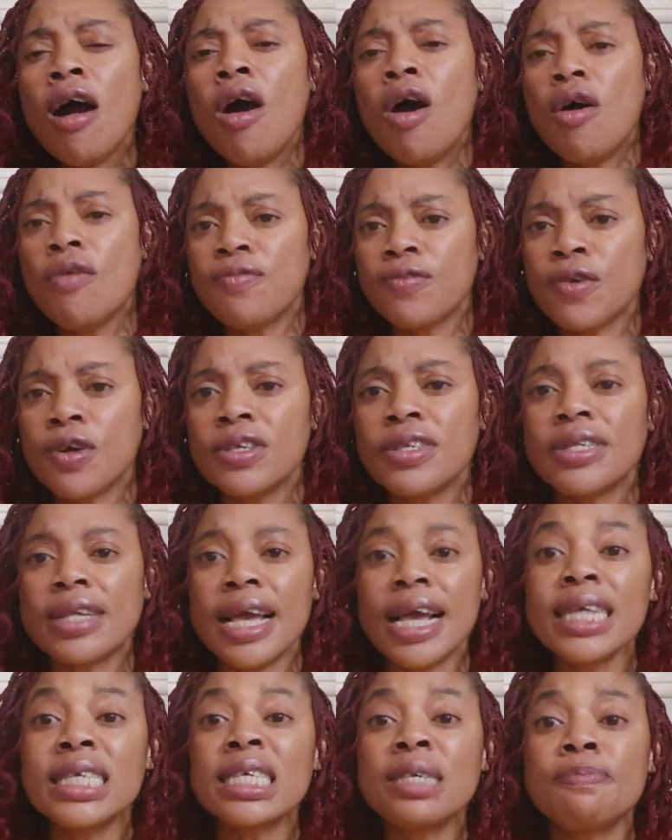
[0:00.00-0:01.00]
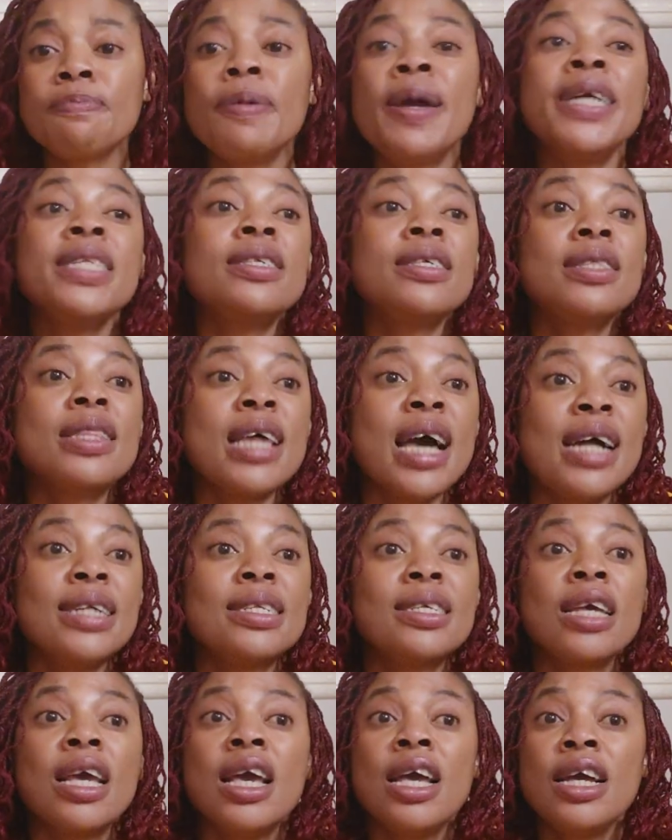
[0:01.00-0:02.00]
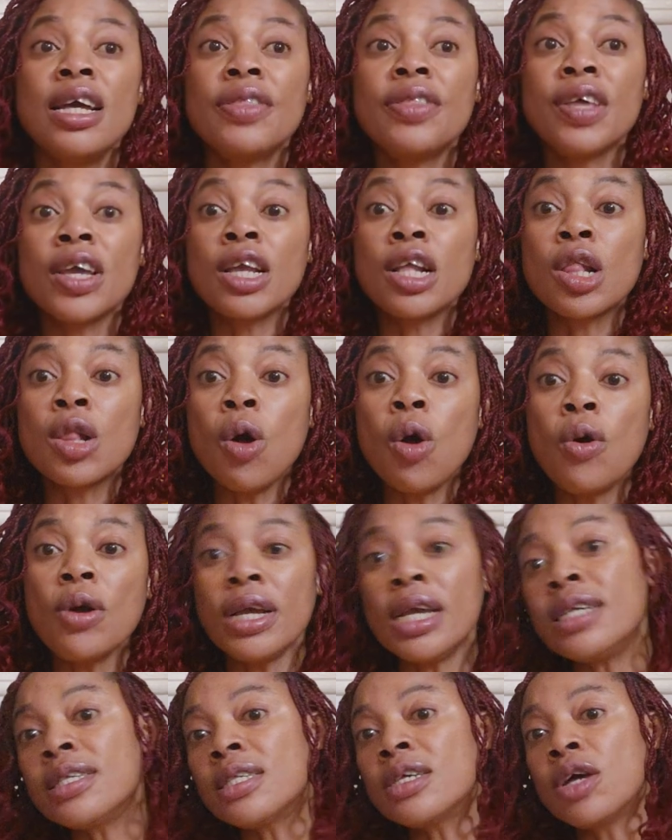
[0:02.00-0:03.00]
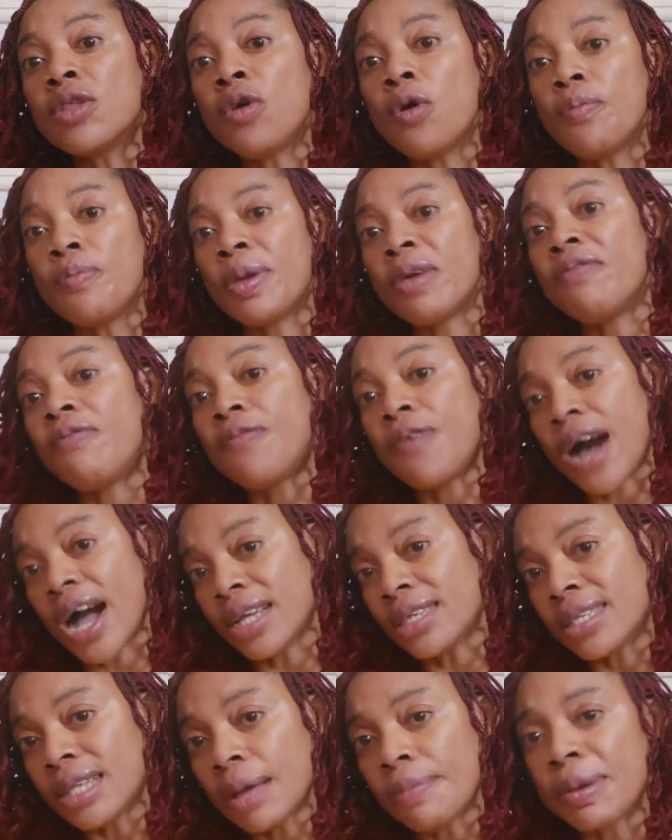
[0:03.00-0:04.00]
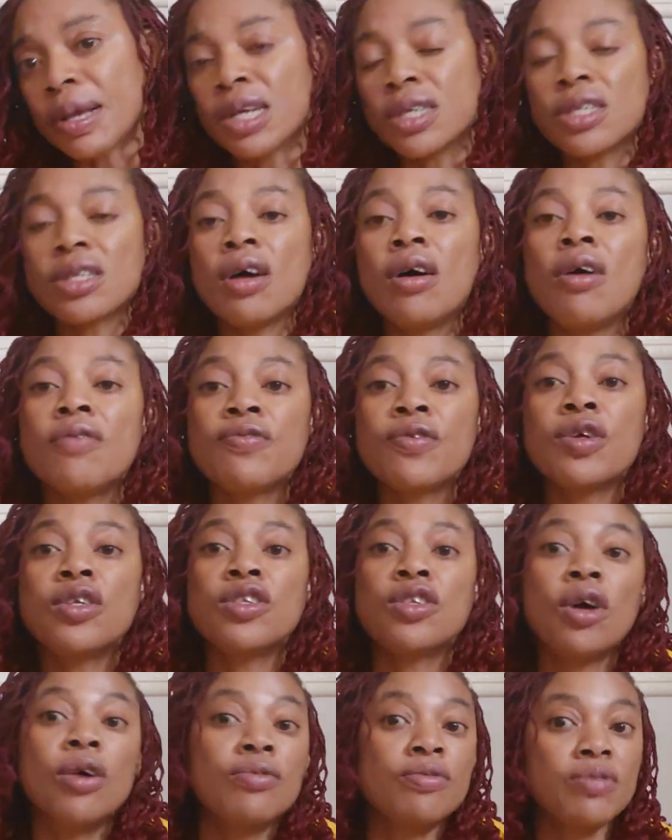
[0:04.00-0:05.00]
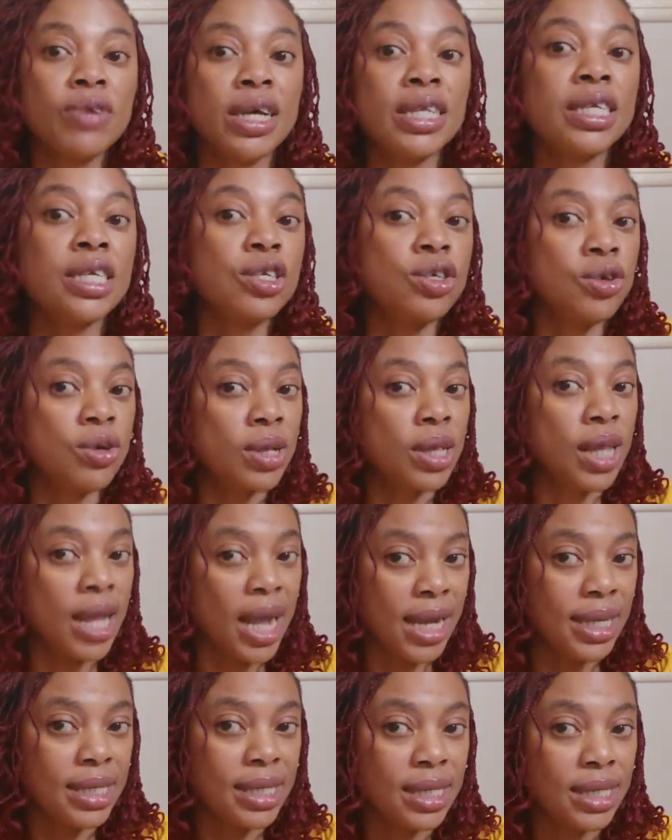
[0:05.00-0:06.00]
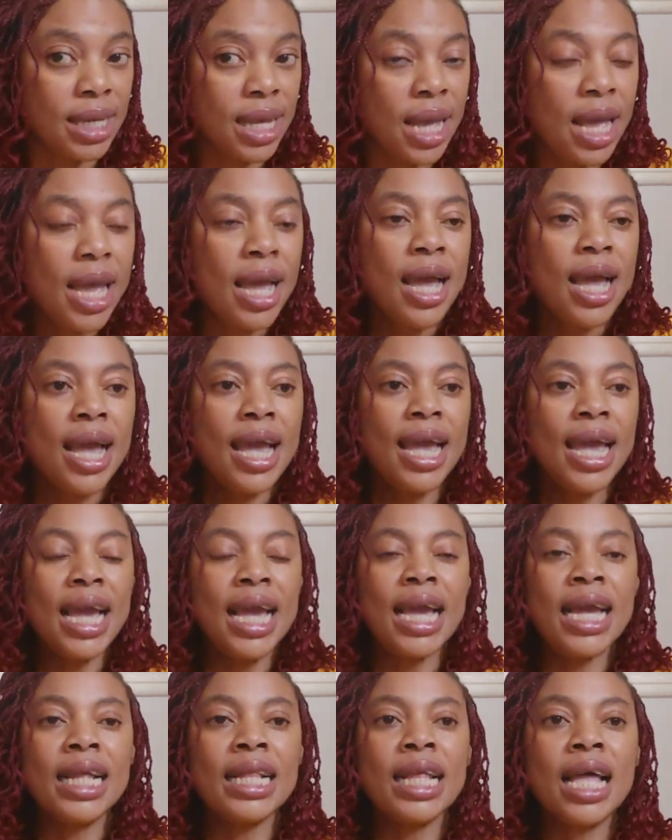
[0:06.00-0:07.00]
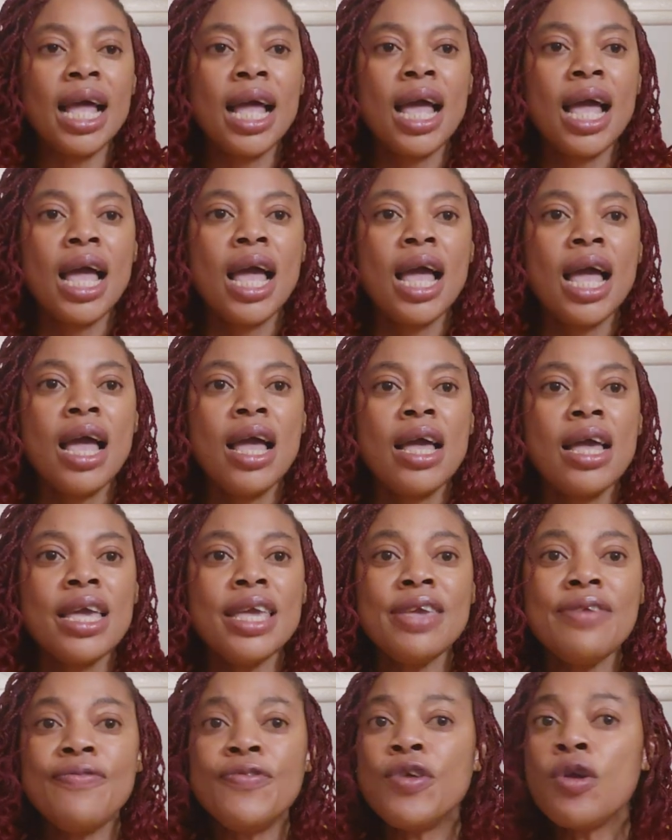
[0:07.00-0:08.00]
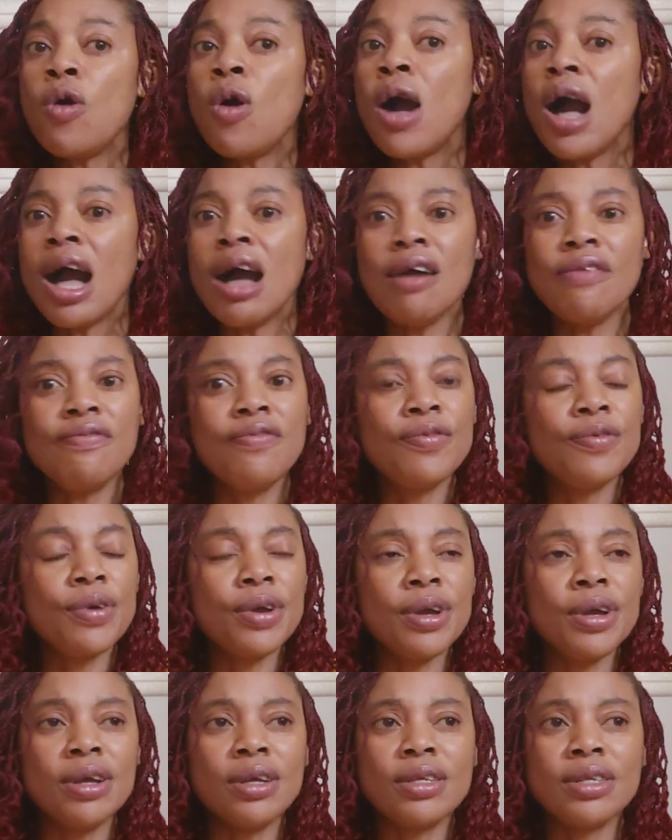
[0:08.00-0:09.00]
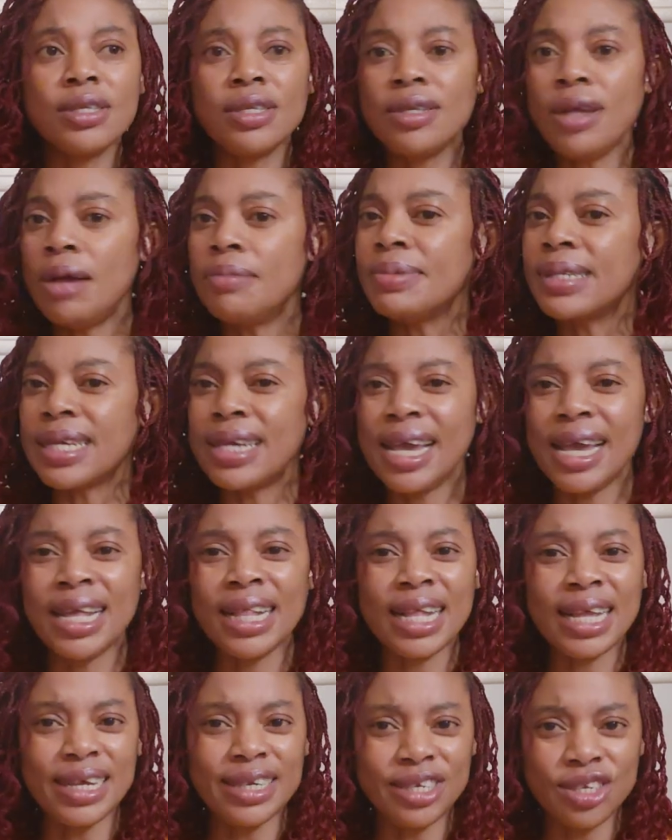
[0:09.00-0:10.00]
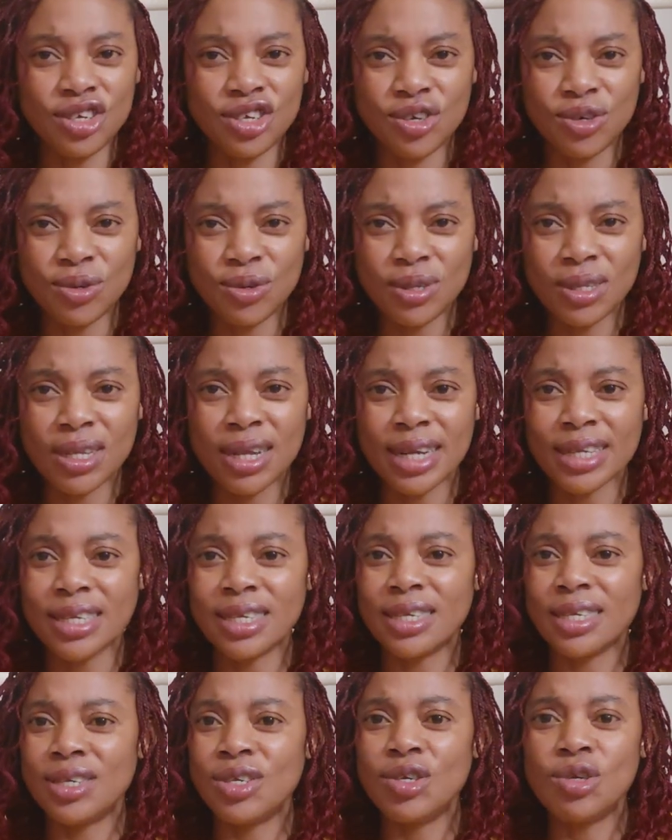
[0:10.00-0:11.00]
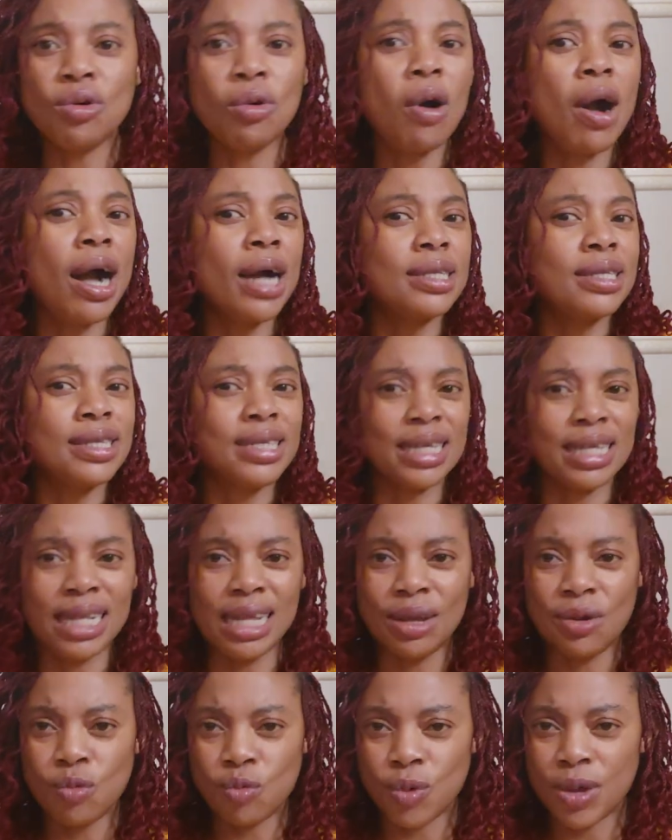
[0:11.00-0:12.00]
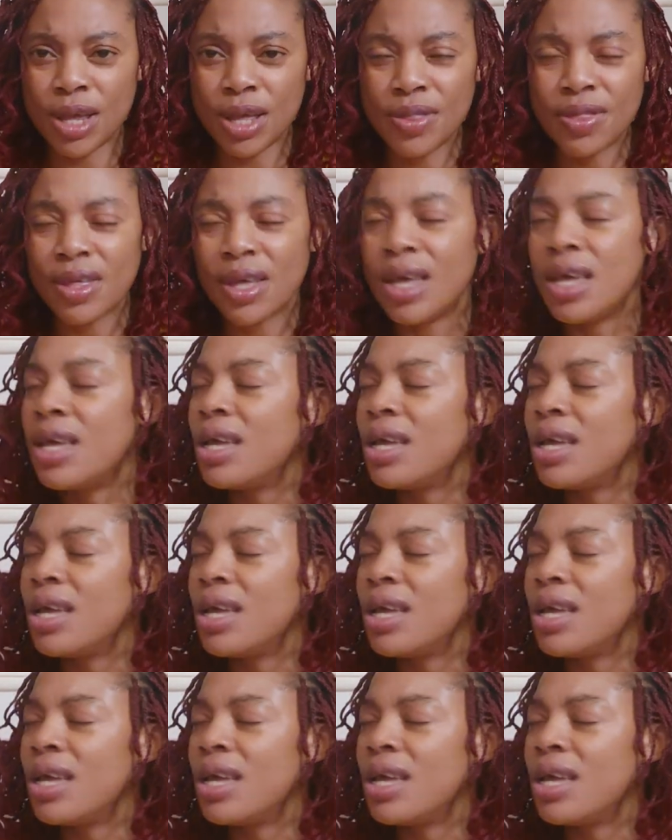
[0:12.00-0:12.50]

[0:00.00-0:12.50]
Of course, expect that the glow is going to be faster because, of course, already you're light. And if you have some skin issues that you are dealing with,